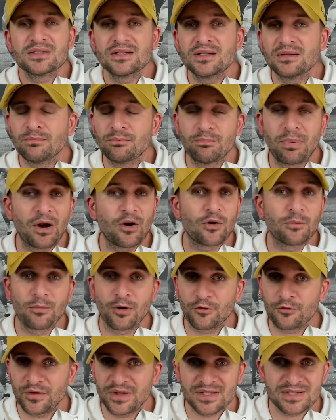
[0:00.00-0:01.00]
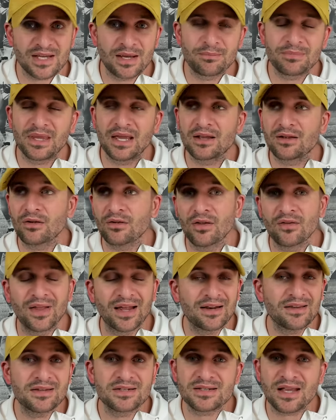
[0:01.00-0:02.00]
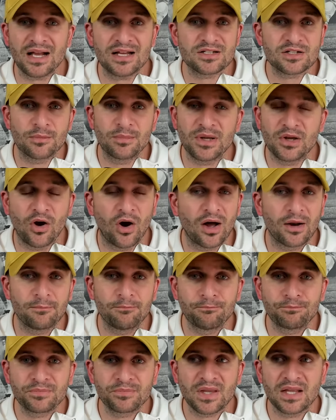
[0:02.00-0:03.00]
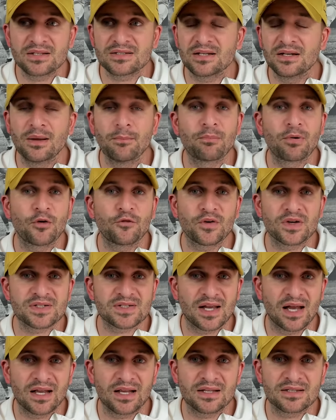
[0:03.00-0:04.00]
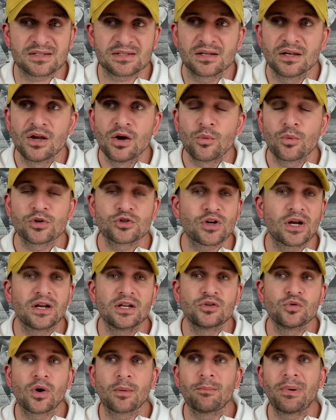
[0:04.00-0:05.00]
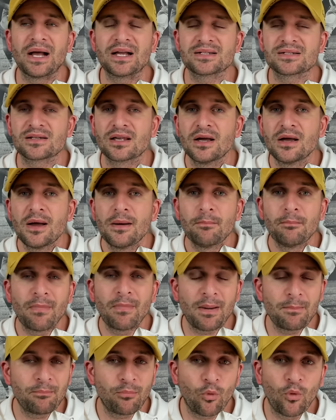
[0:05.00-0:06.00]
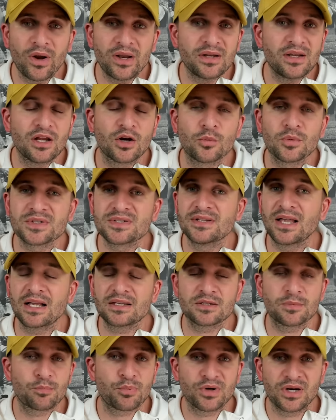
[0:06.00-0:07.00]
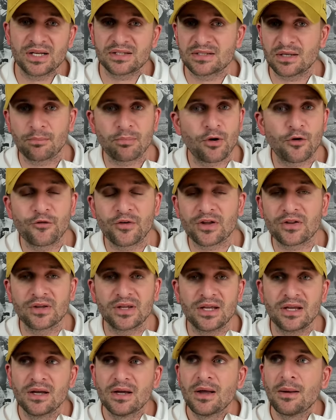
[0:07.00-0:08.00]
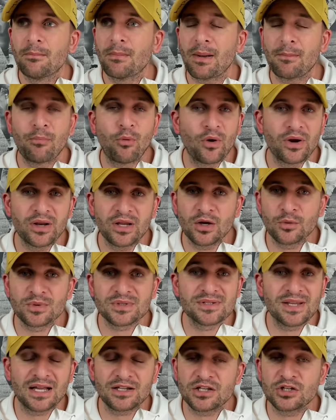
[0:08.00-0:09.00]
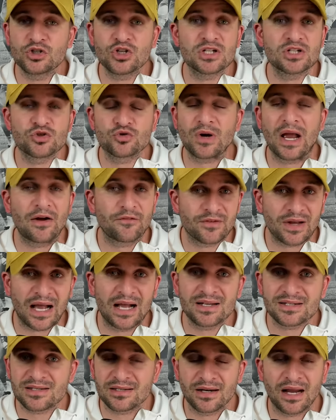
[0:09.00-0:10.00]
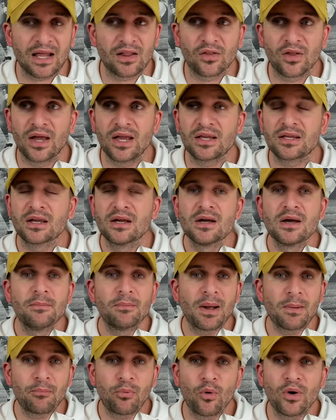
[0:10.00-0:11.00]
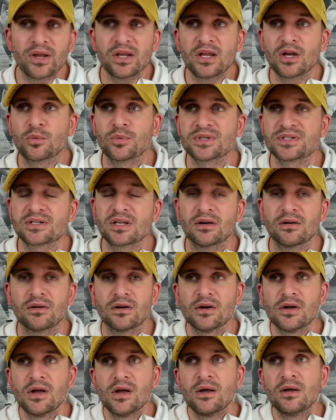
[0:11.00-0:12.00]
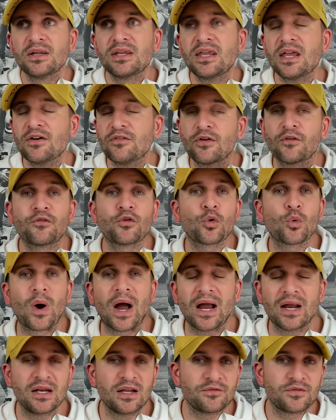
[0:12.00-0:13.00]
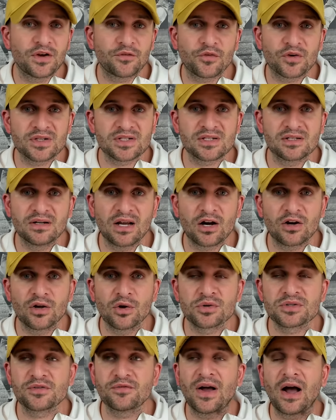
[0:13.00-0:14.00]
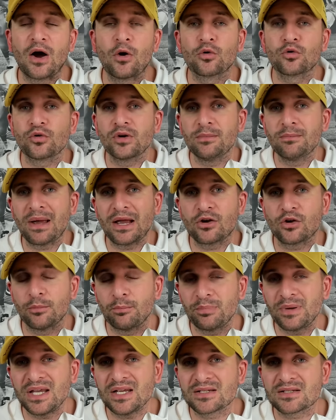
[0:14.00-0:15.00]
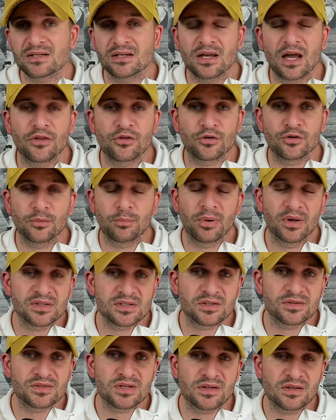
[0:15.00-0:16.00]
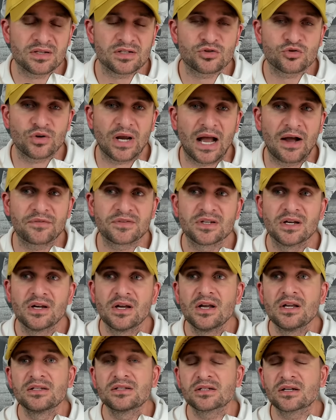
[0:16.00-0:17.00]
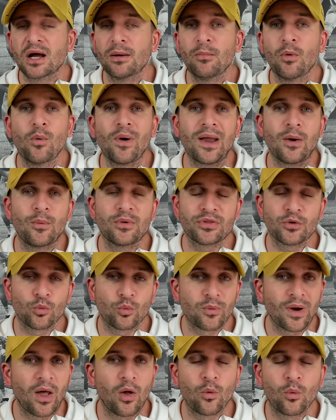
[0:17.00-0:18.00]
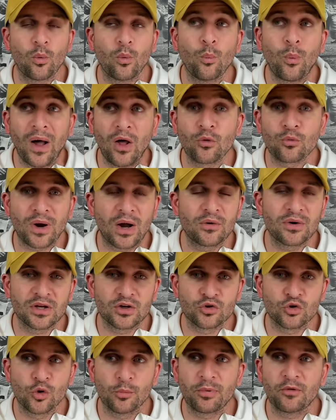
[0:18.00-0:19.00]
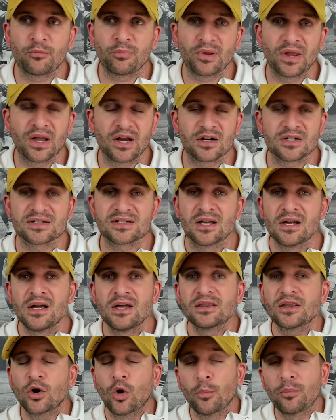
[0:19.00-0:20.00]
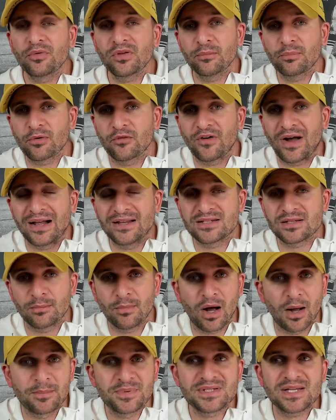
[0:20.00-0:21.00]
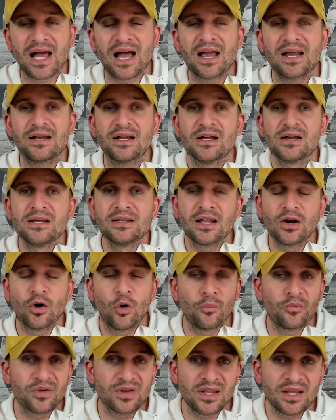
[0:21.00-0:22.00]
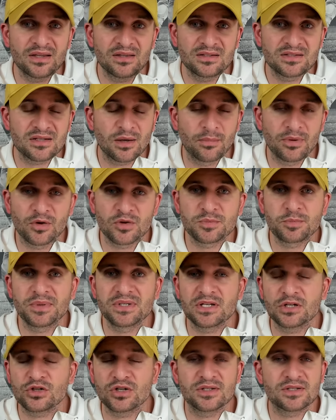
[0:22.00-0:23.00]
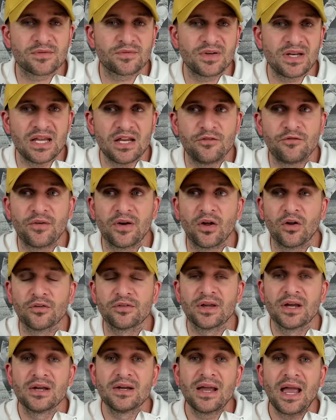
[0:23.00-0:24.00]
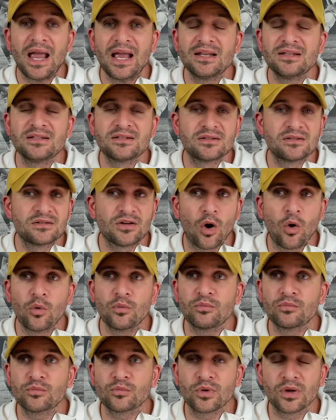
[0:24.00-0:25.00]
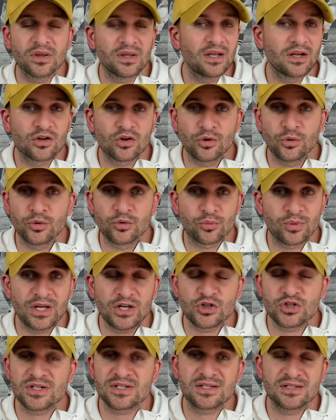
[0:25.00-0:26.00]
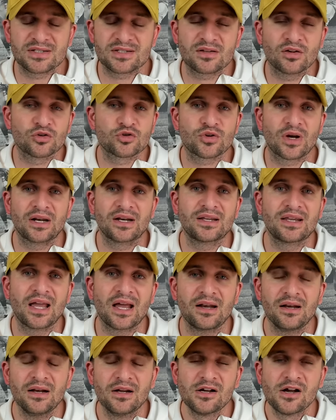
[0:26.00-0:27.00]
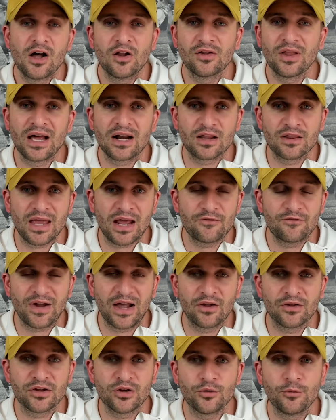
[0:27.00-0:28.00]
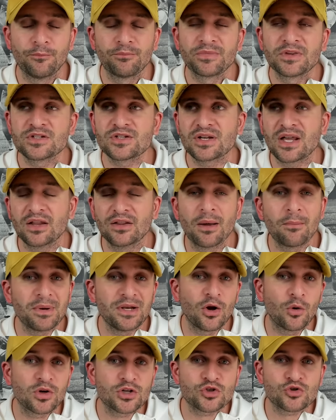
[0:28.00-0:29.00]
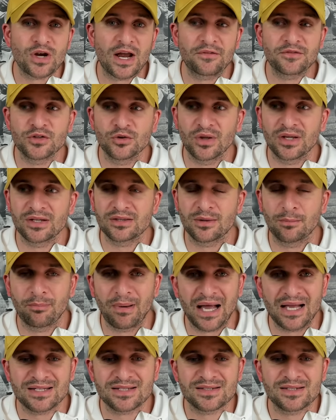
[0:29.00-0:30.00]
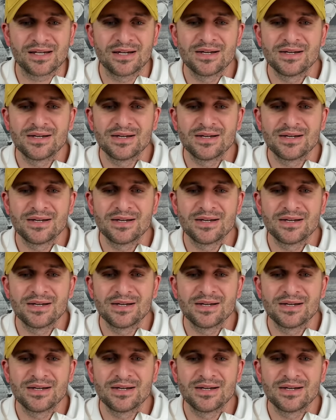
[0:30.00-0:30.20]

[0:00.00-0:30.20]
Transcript: Byron Murphy, same thing. A lot of these guys could be gone. It's an imperfect science. We're trying to do our best, My point here was not to predict it perfectly. My point here was not to just draft guys that I like. My point here was to give a variety of different scenarios of how Green Bay could piece together the puzzles of this draft to come away with a well-rounded group of players that hopefully provide some upside, that hopefully get some of those positions of need filled, and don't really include reaches and still trying to get a lot of that value. So again, let me know which draft you like the best.